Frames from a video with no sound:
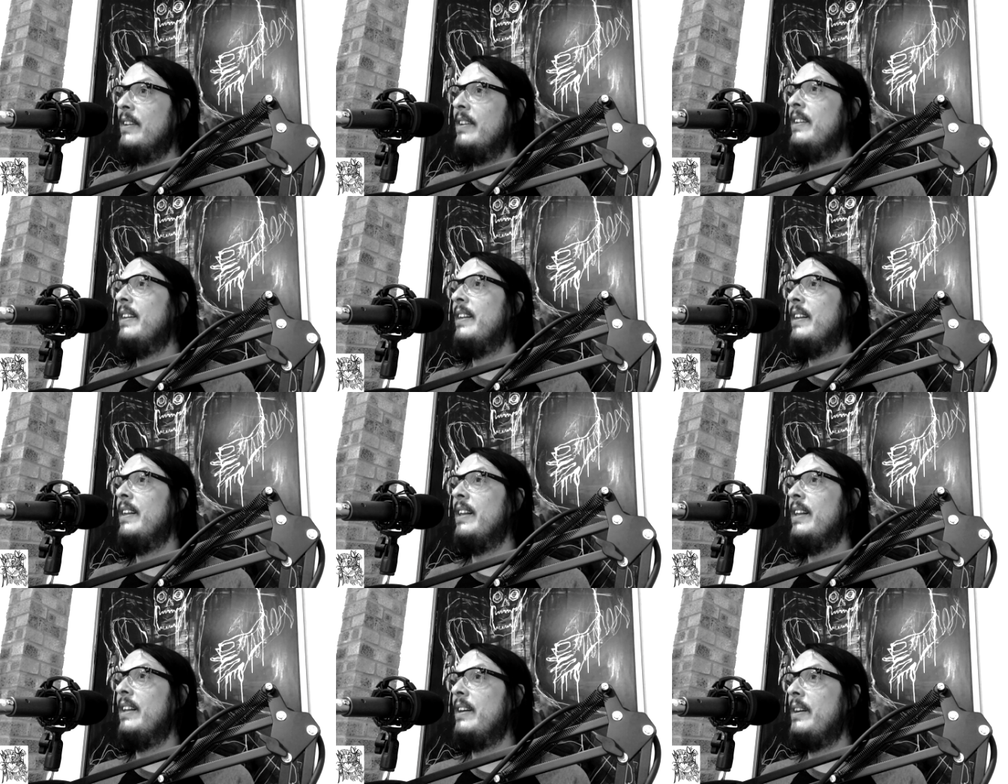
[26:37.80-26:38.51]
I think
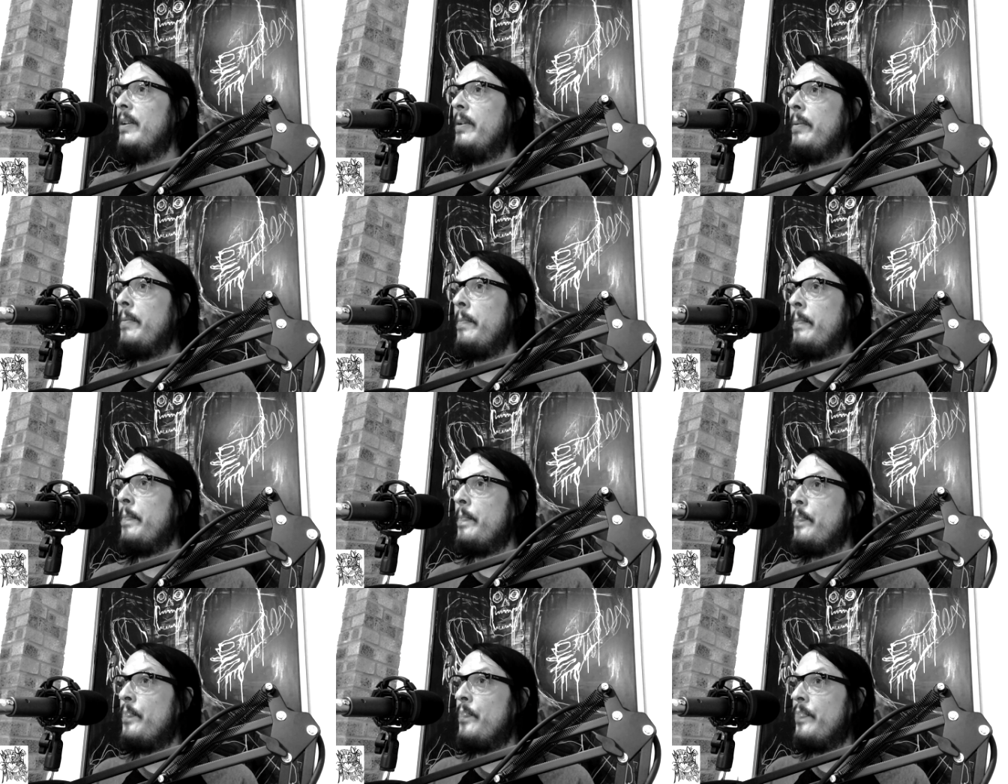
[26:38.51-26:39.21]

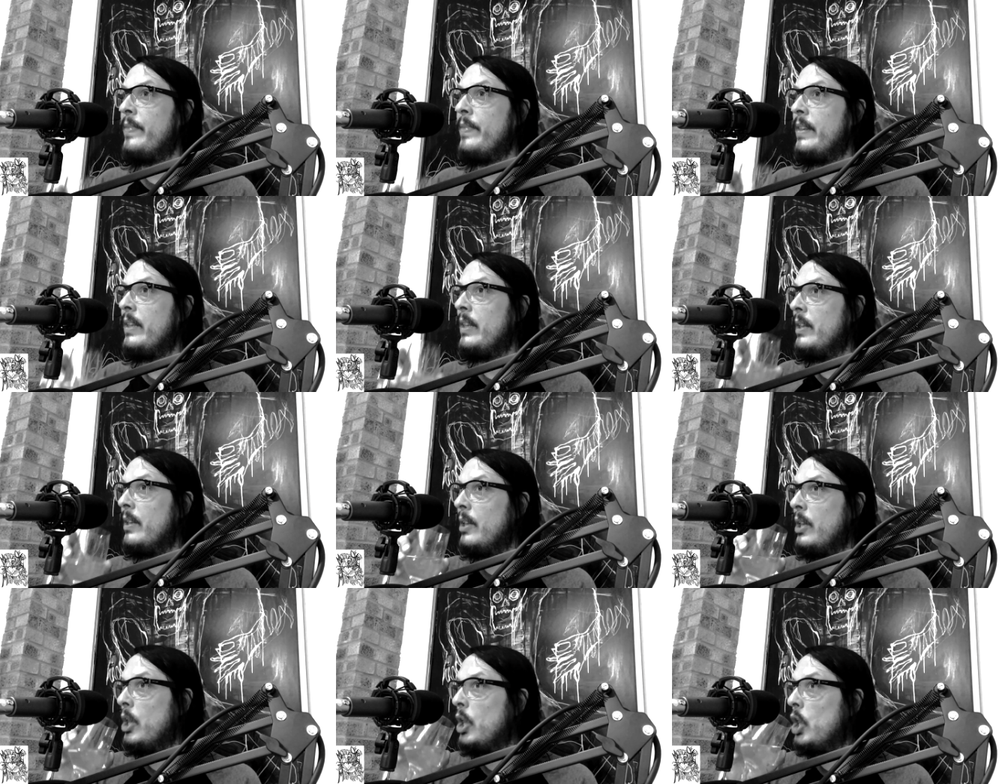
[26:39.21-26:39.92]
that's getting
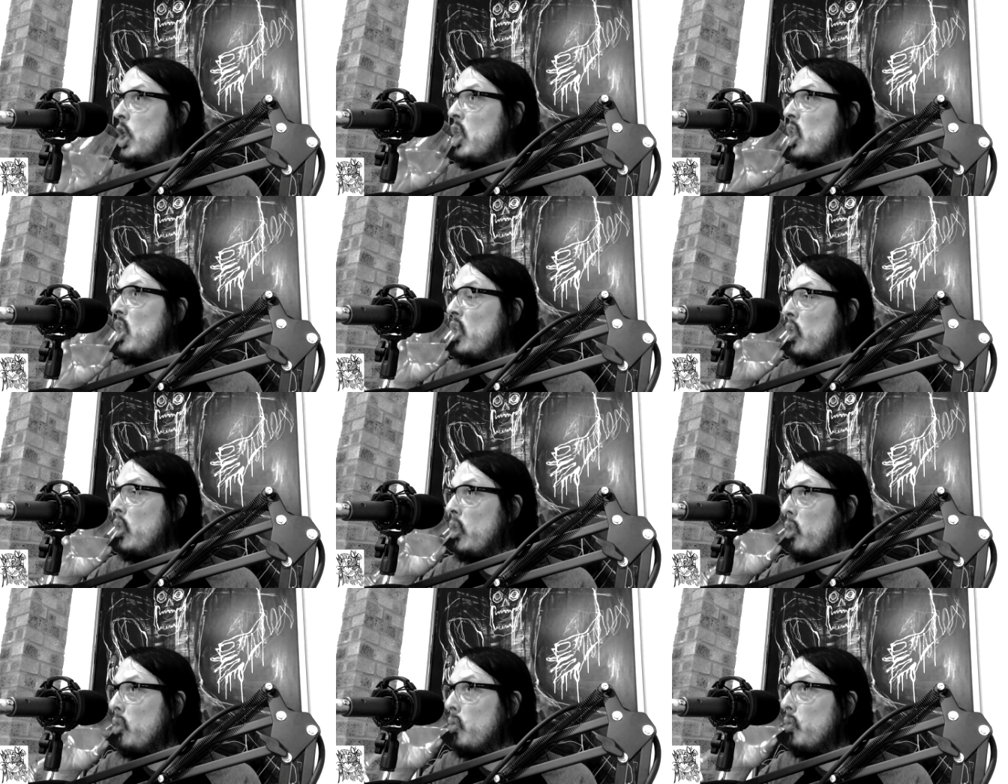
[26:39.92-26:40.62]
easier with age,
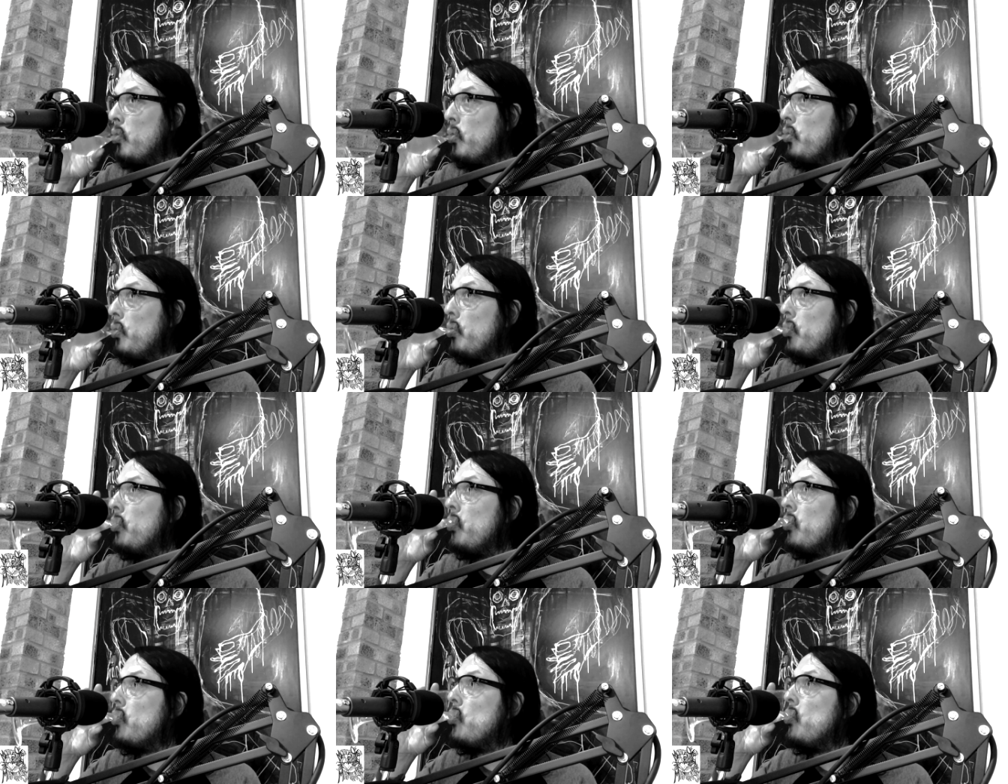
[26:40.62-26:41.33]
in my
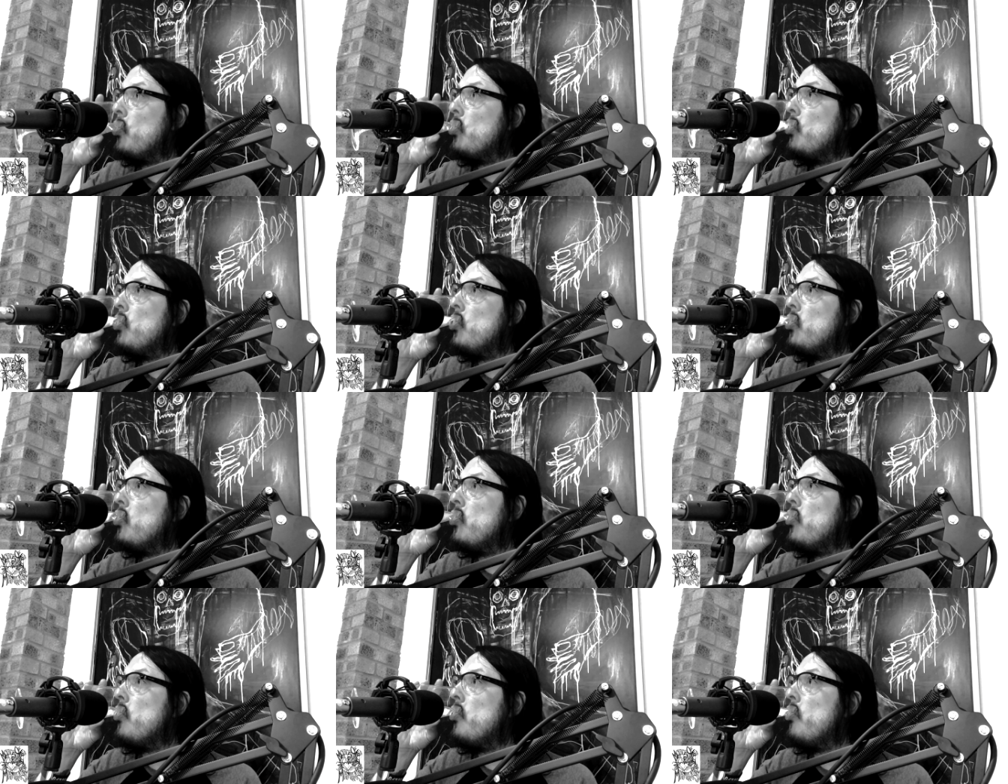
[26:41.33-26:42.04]
experience anyway.
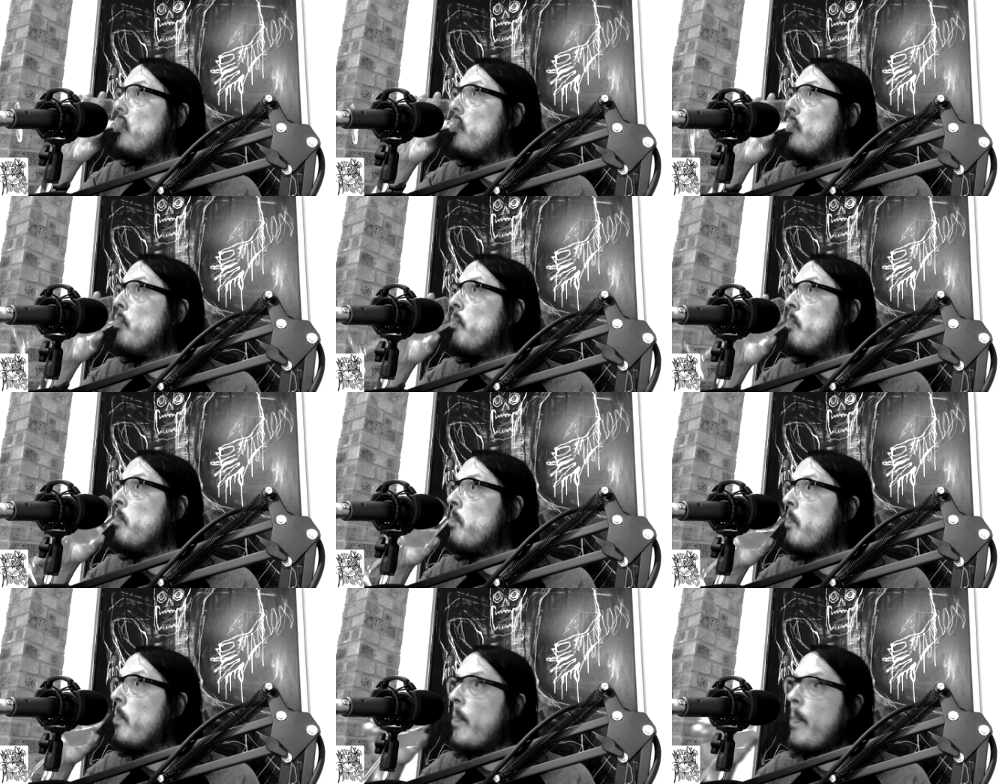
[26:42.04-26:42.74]
I'm
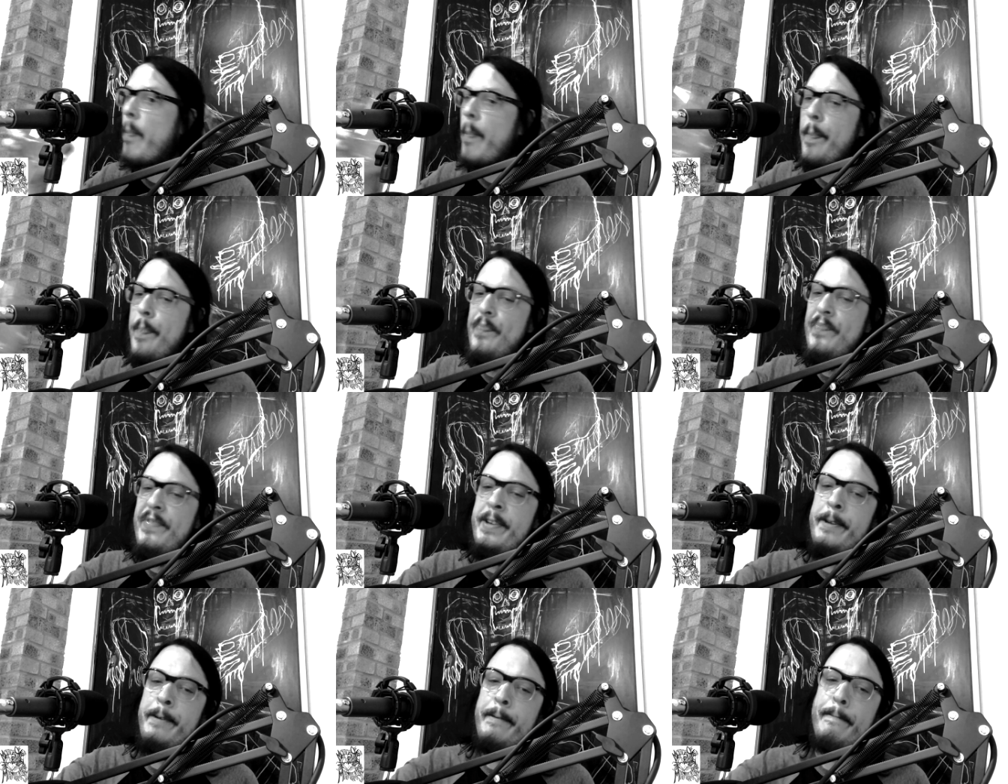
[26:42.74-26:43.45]
beginning to
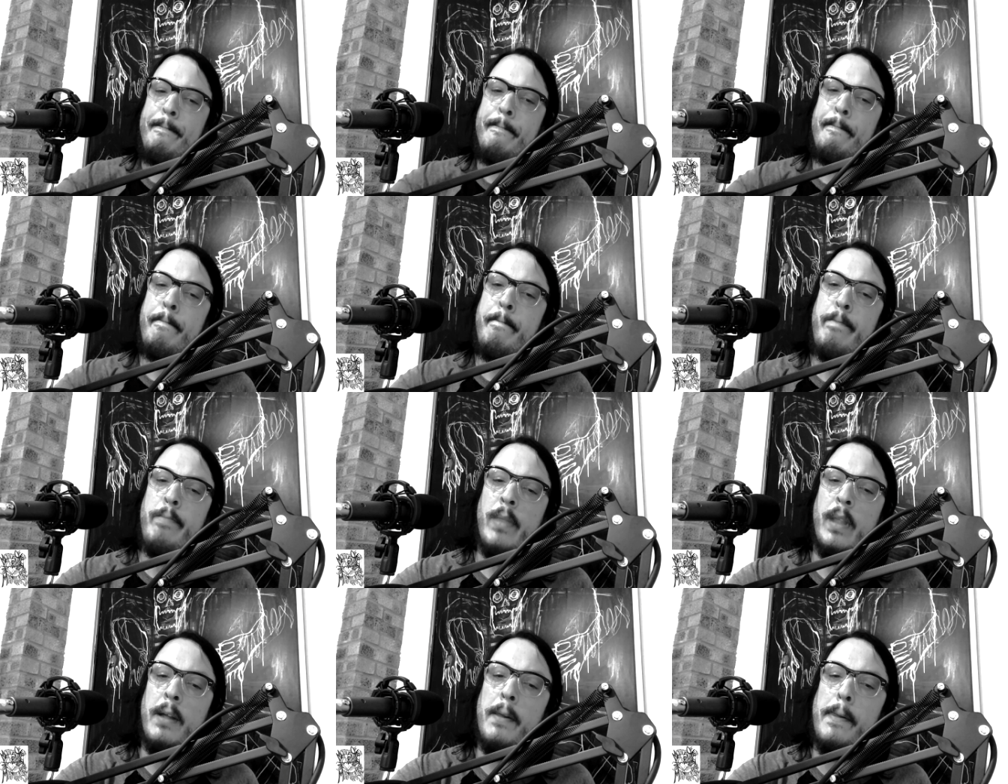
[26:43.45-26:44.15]
be a lot more
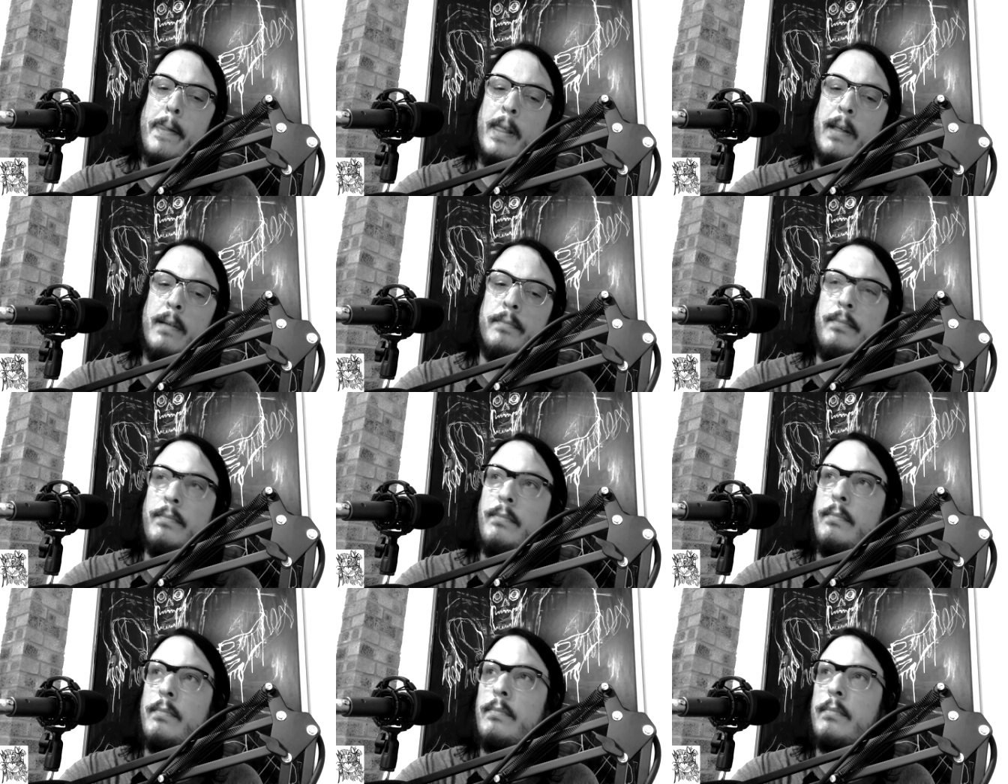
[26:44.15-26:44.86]
forceful with,